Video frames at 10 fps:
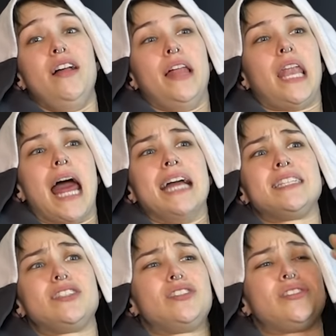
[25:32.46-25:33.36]
like
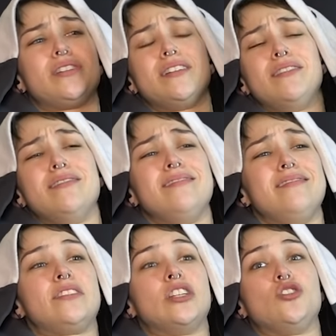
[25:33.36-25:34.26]

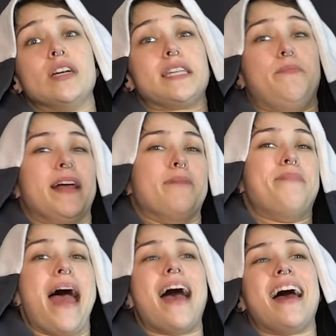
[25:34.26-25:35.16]
to dress up like a
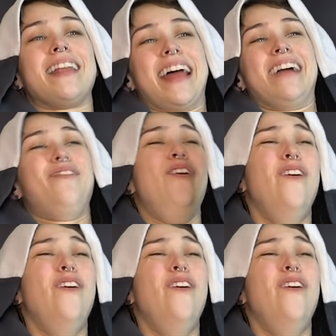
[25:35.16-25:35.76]
bat. Like,